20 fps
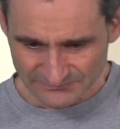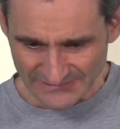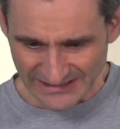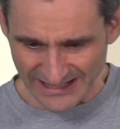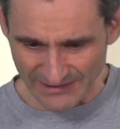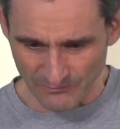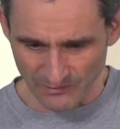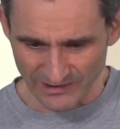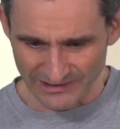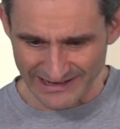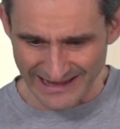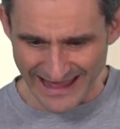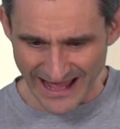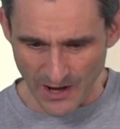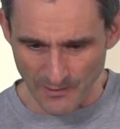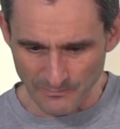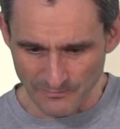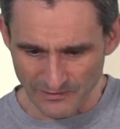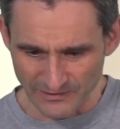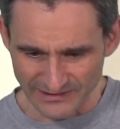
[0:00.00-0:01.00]
and we're going to
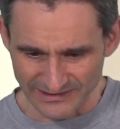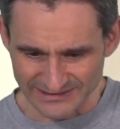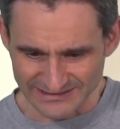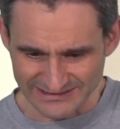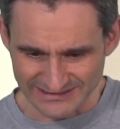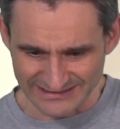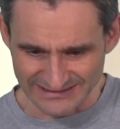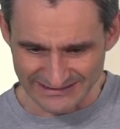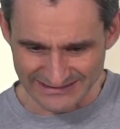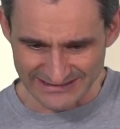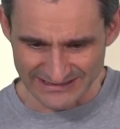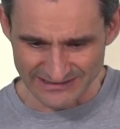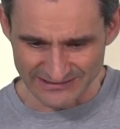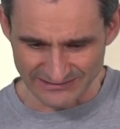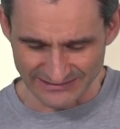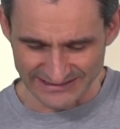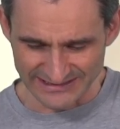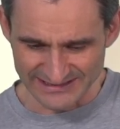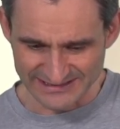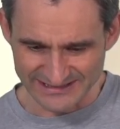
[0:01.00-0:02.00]
output it
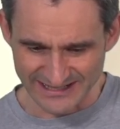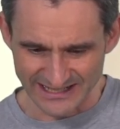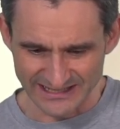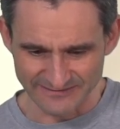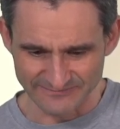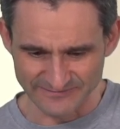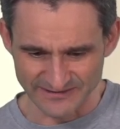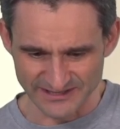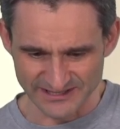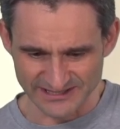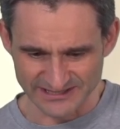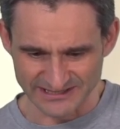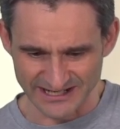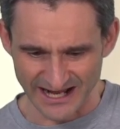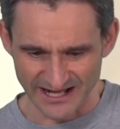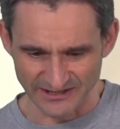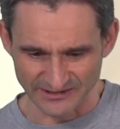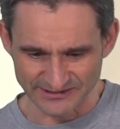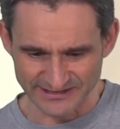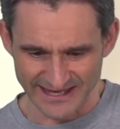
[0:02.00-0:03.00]
here inside of this
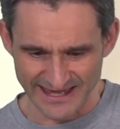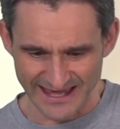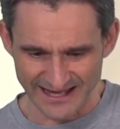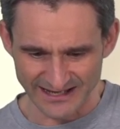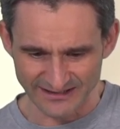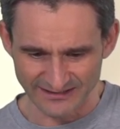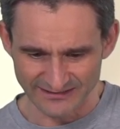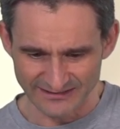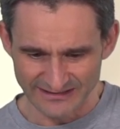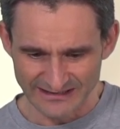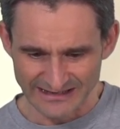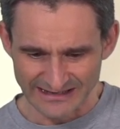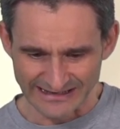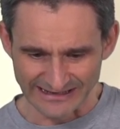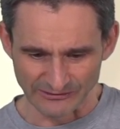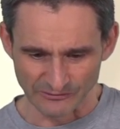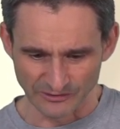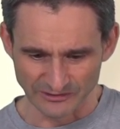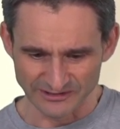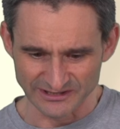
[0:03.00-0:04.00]
style tag
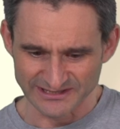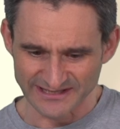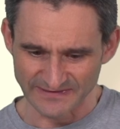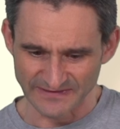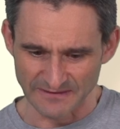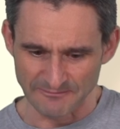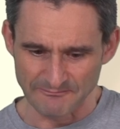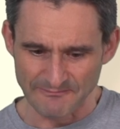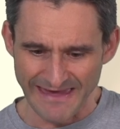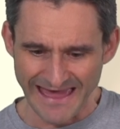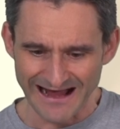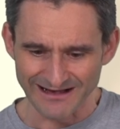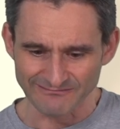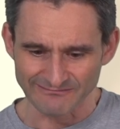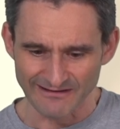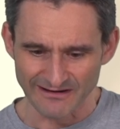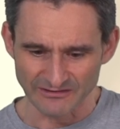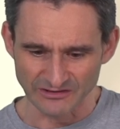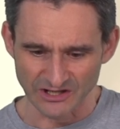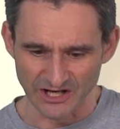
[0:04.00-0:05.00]
in order to set the
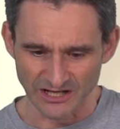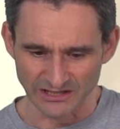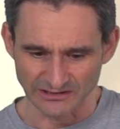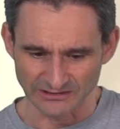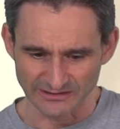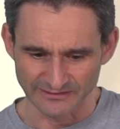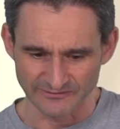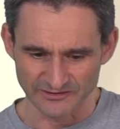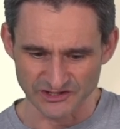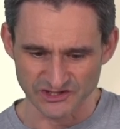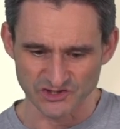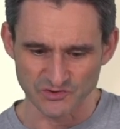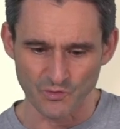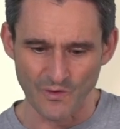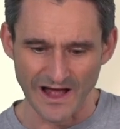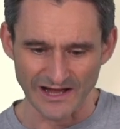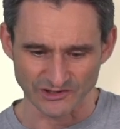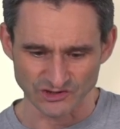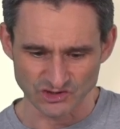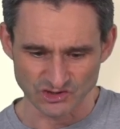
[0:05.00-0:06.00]
background color of a
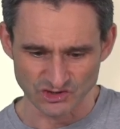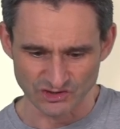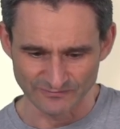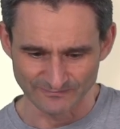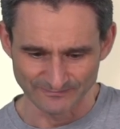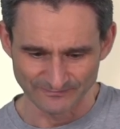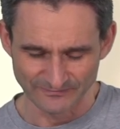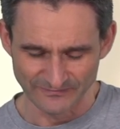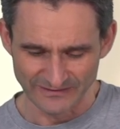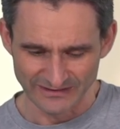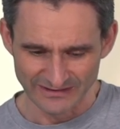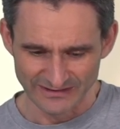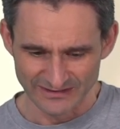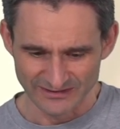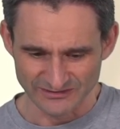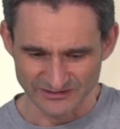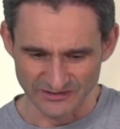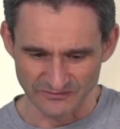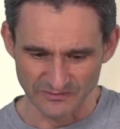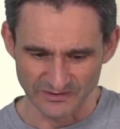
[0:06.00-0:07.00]
swatch.
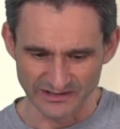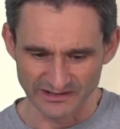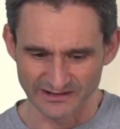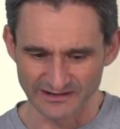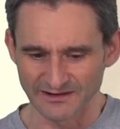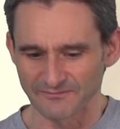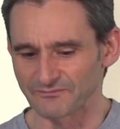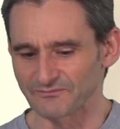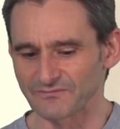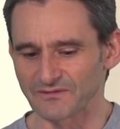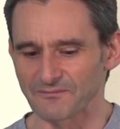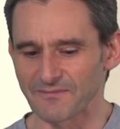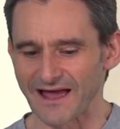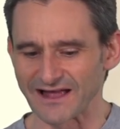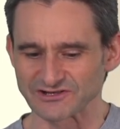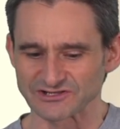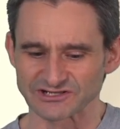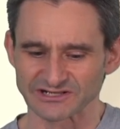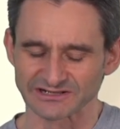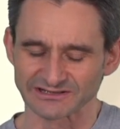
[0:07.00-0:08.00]
So we're going to
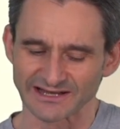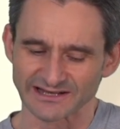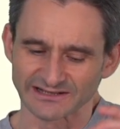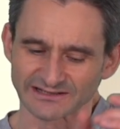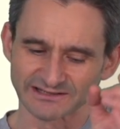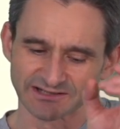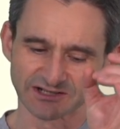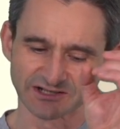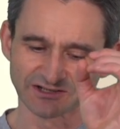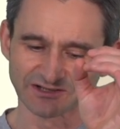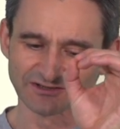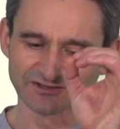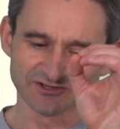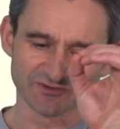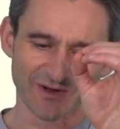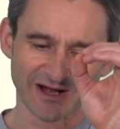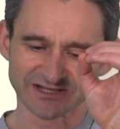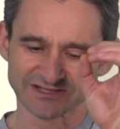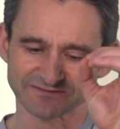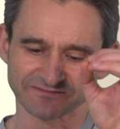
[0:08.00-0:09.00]
imagining like a little
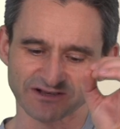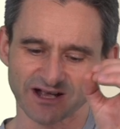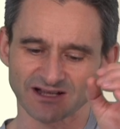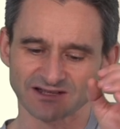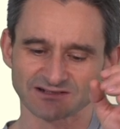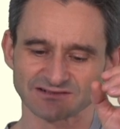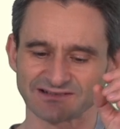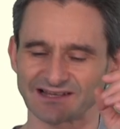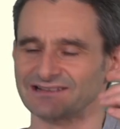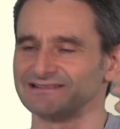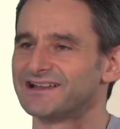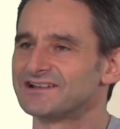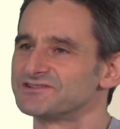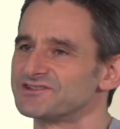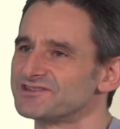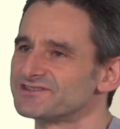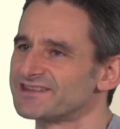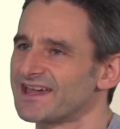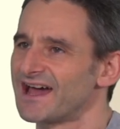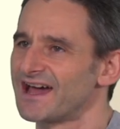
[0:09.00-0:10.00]
swatch of color like
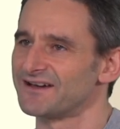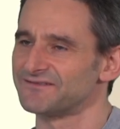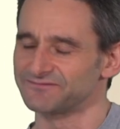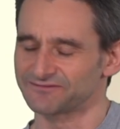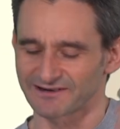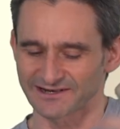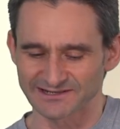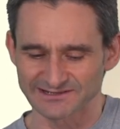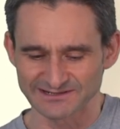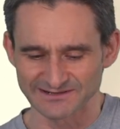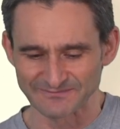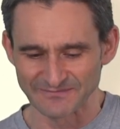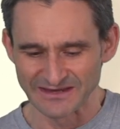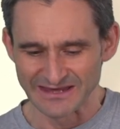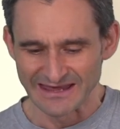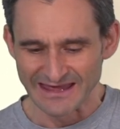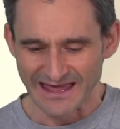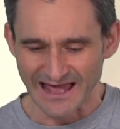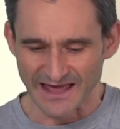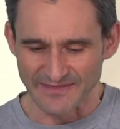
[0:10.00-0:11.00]
legends have, right?
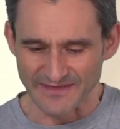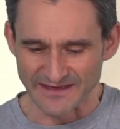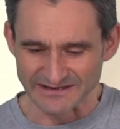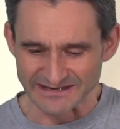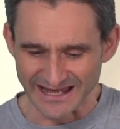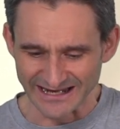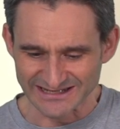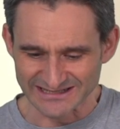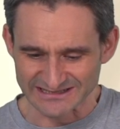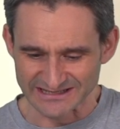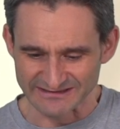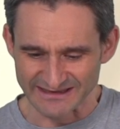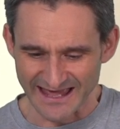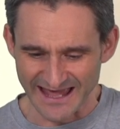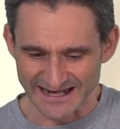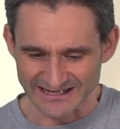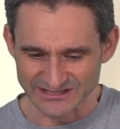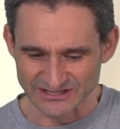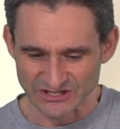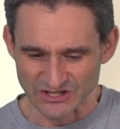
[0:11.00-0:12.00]
And then next to
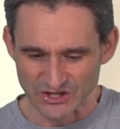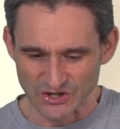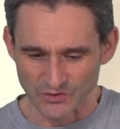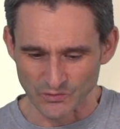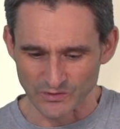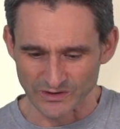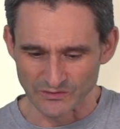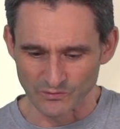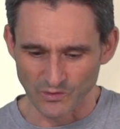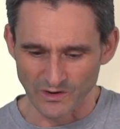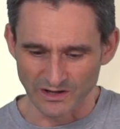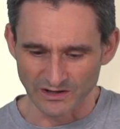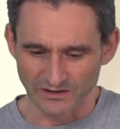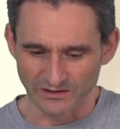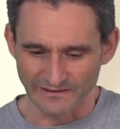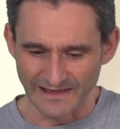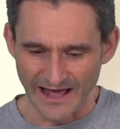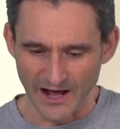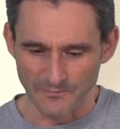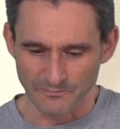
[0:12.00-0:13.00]
that, we
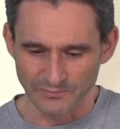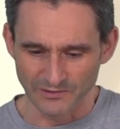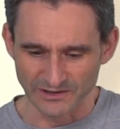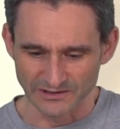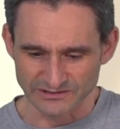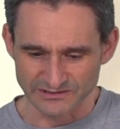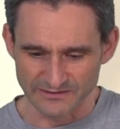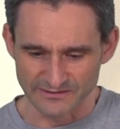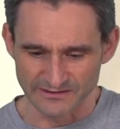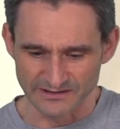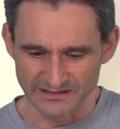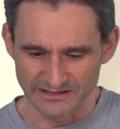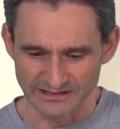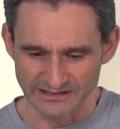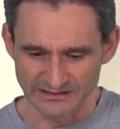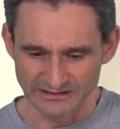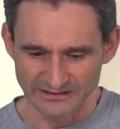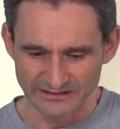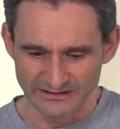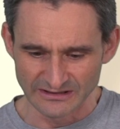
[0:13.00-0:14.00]
will output
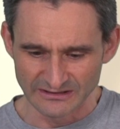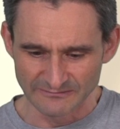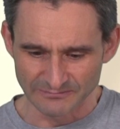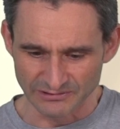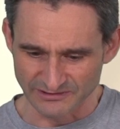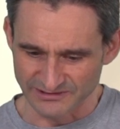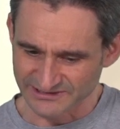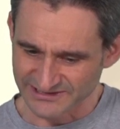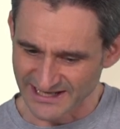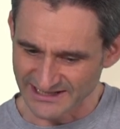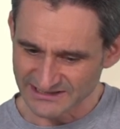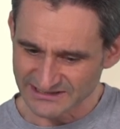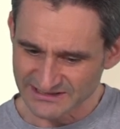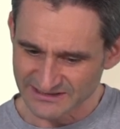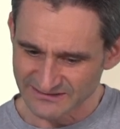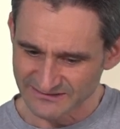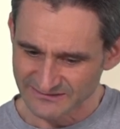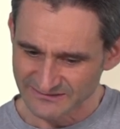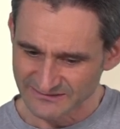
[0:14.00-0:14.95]
the percent